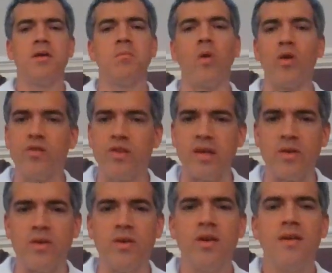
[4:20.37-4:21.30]
Mars
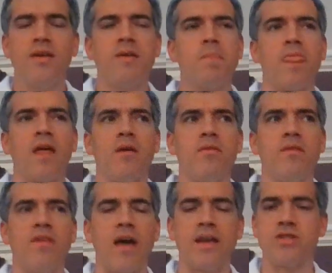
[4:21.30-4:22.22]
Hill. Uh,
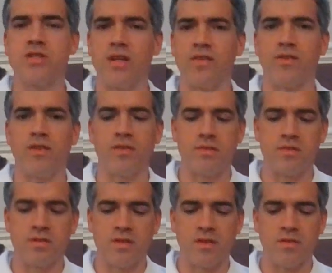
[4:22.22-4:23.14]
I've had a chance to
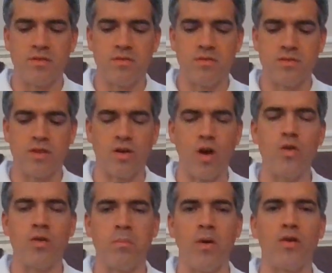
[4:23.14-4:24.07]
to to
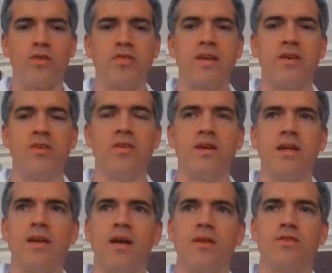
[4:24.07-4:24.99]
go to Mars Hill
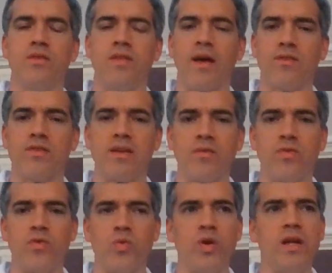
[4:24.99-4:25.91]
in uh,
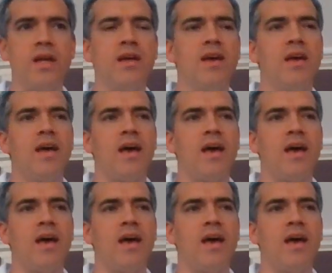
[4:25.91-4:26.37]
2003,